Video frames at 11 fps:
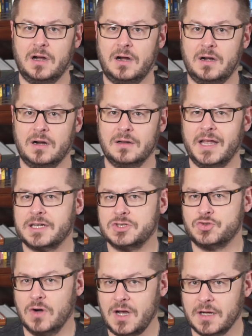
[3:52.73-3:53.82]
are like a
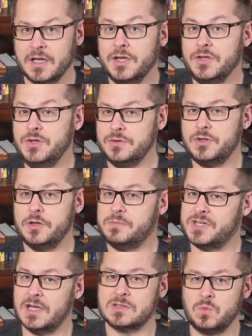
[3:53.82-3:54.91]
drug, YouTube
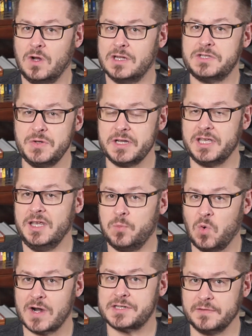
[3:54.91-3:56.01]
just wants you to keep
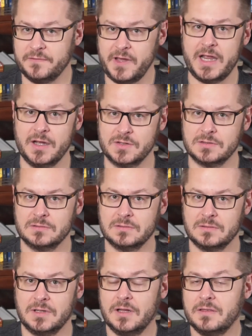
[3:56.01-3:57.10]
watching videos.
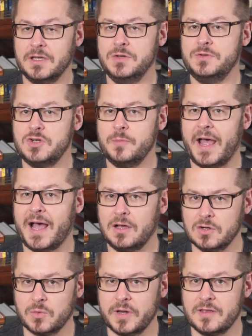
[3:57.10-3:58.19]
The YouTube
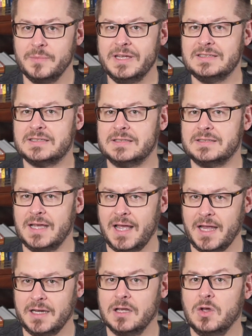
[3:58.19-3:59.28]
algorithm is
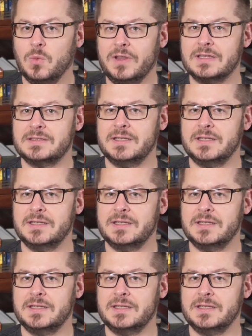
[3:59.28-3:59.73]
designed with a